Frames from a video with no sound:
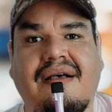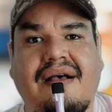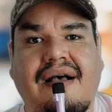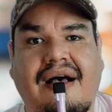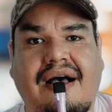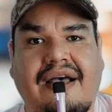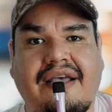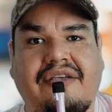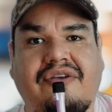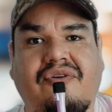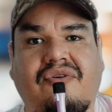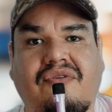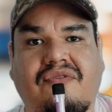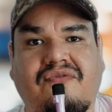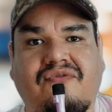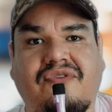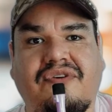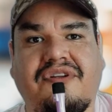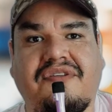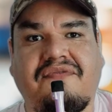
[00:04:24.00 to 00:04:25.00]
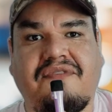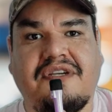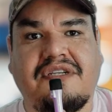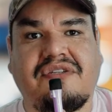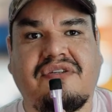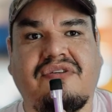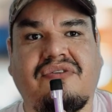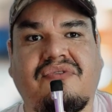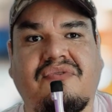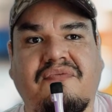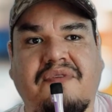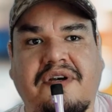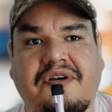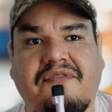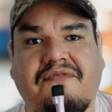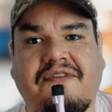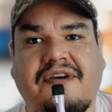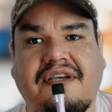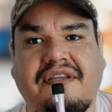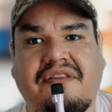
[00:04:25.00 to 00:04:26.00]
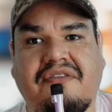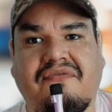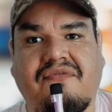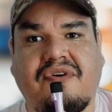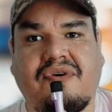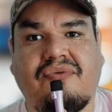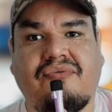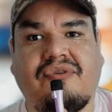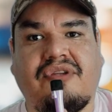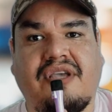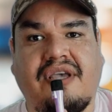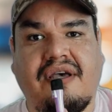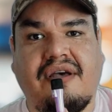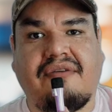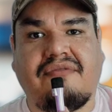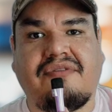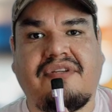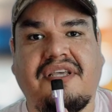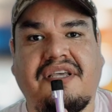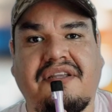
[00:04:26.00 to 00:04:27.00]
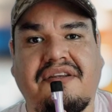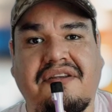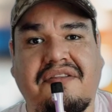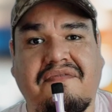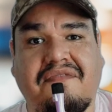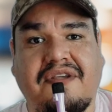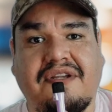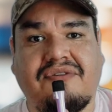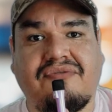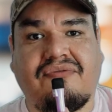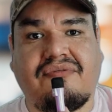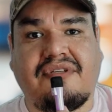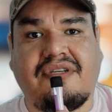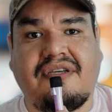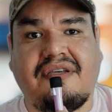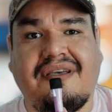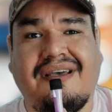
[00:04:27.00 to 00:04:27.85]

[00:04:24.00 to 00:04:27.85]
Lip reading: I call for division to verify the vote count individually,